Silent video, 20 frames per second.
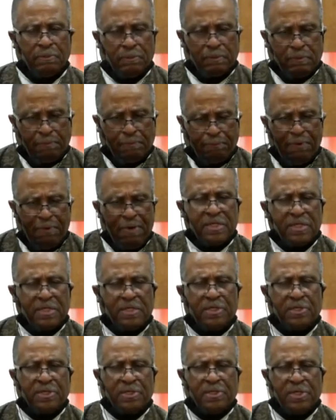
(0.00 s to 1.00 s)
to preach
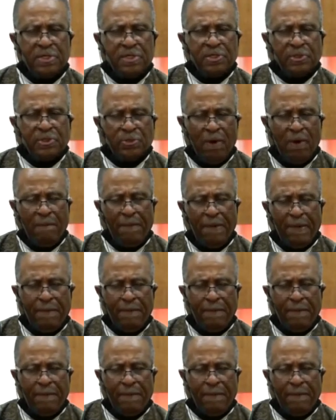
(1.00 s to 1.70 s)
this, this sermon.